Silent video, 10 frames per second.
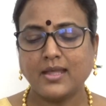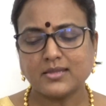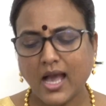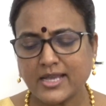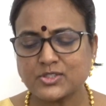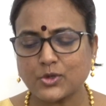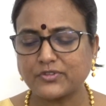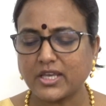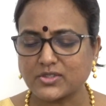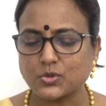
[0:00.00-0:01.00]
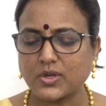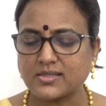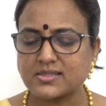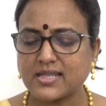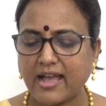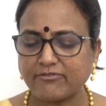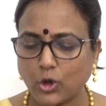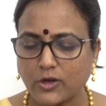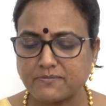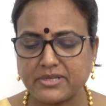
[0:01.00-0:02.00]
The eyes of the asuras have
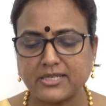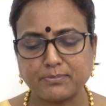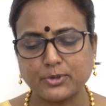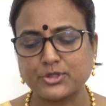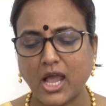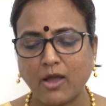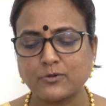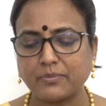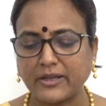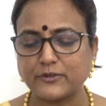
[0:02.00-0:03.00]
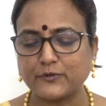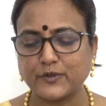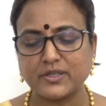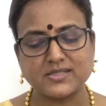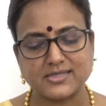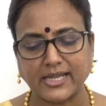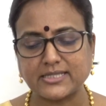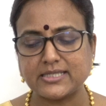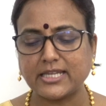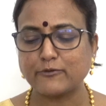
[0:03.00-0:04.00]
not been put out by the fierce
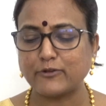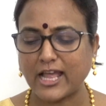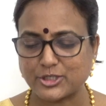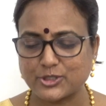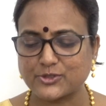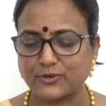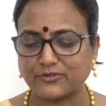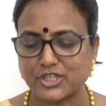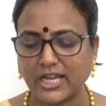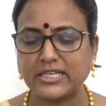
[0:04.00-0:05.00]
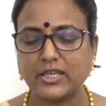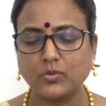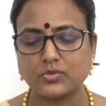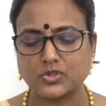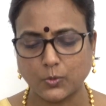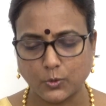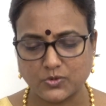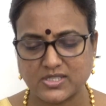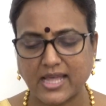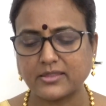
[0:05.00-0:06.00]
lightning flashes of shining
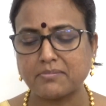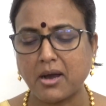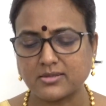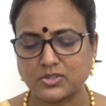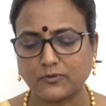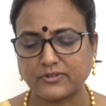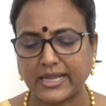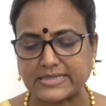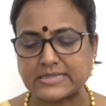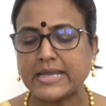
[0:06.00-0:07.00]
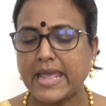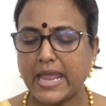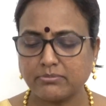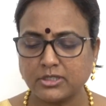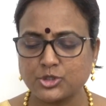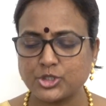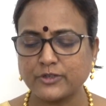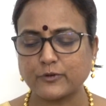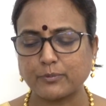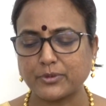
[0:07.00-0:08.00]
swords and the mass of light
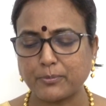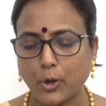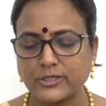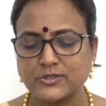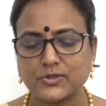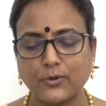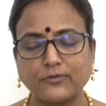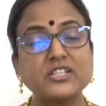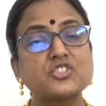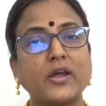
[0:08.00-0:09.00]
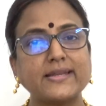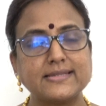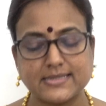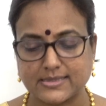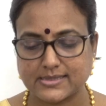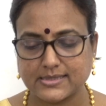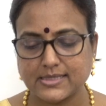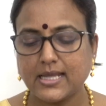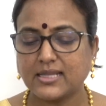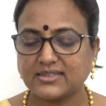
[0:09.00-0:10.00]
emerging from the points of the trident.
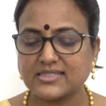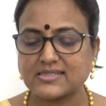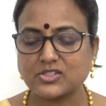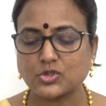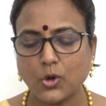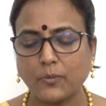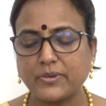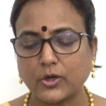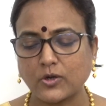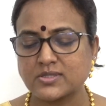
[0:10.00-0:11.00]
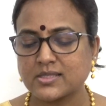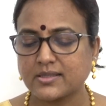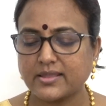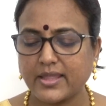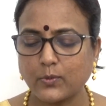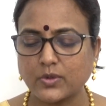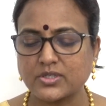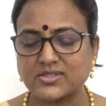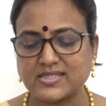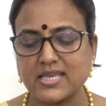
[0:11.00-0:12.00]
This is so because they were
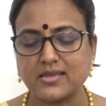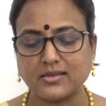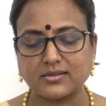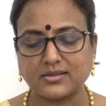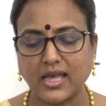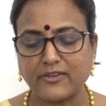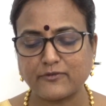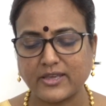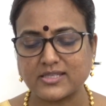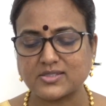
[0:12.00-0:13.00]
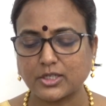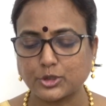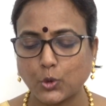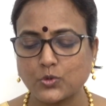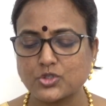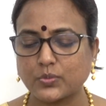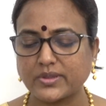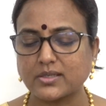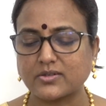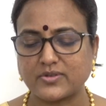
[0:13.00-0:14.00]
seeing thy face adorned
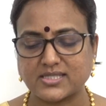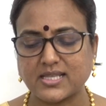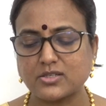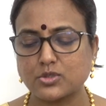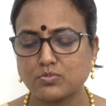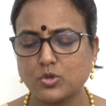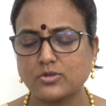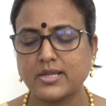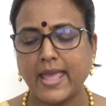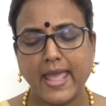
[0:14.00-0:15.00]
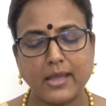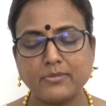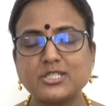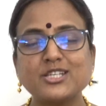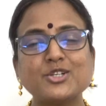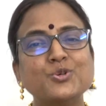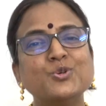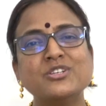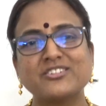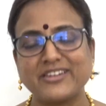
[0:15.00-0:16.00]
with the crescent moon emitting
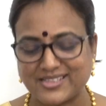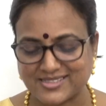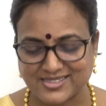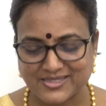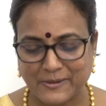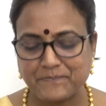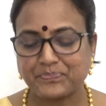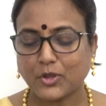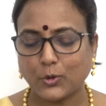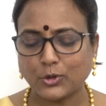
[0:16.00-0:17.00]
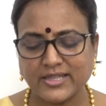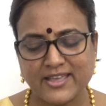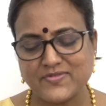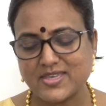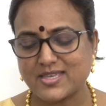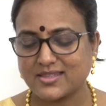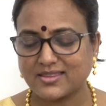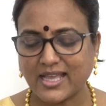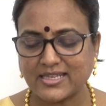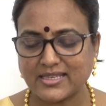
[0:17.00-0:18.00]
cool rays. O Devi,
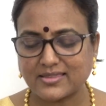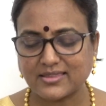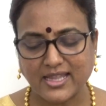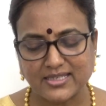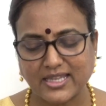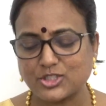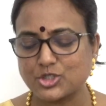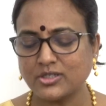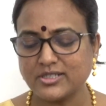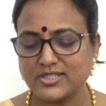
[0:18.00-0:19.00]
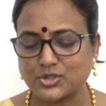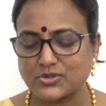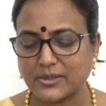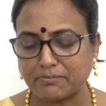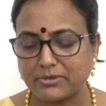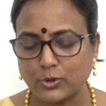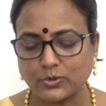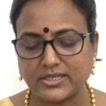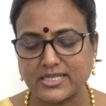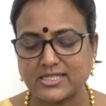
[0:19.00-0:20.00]
thy nature is to subdue
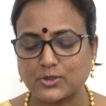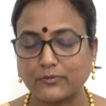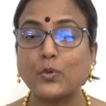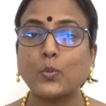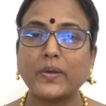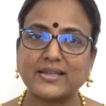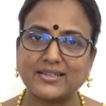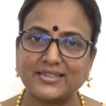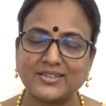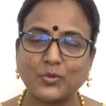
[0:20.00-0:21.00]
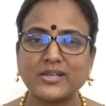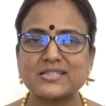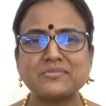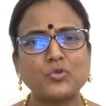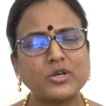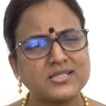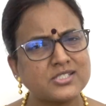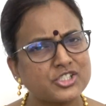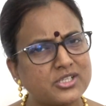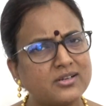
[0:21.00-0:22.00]
the deeds of the wicked. What
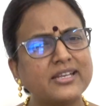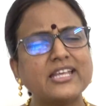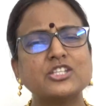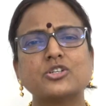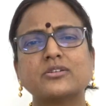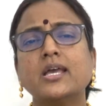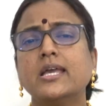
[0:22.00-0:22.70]
is her nature?